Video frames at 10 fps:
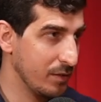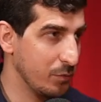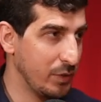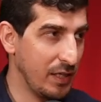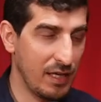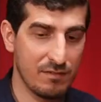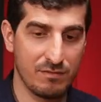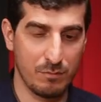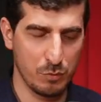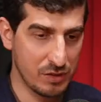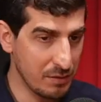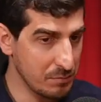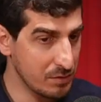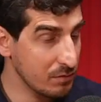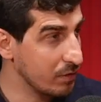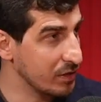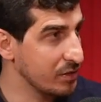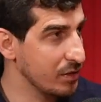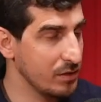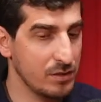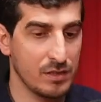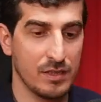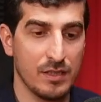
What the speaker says: We have Muslims, Christians,